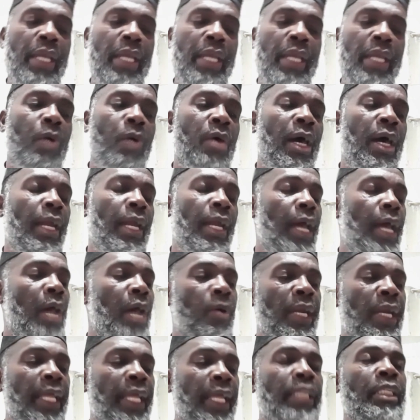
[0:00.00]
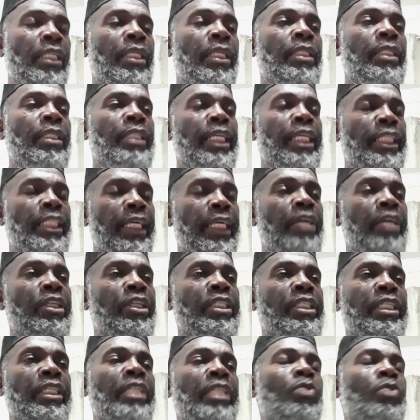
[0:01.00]
And our lady, the
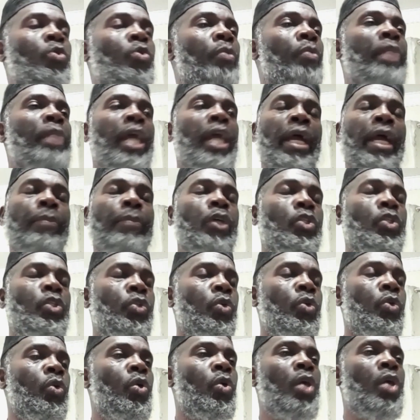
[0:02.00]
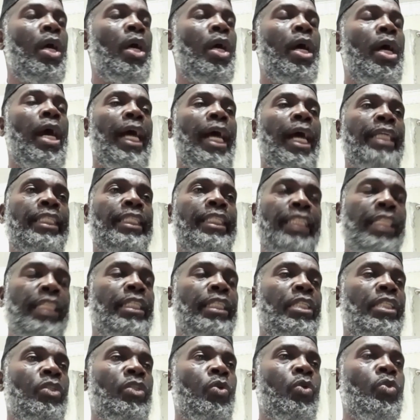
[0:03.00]
secretaries, will be able to
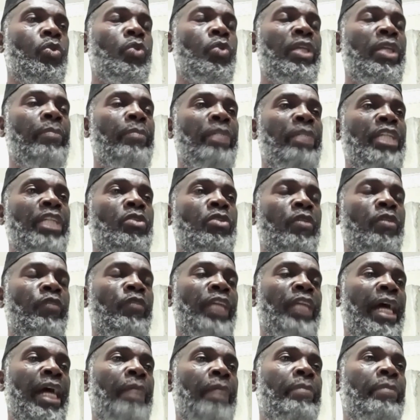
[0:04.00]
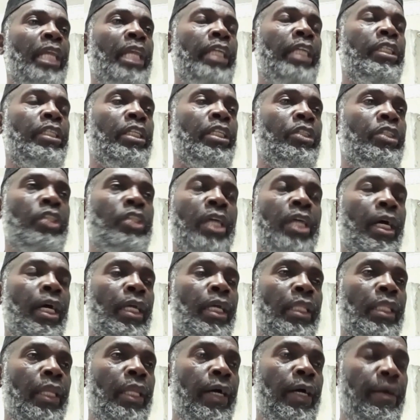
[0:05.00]
assist you to the best of their ability,
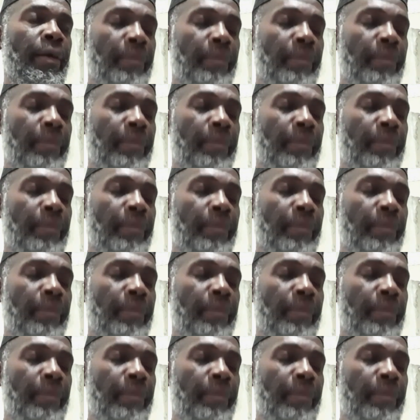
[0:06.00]
inshallah.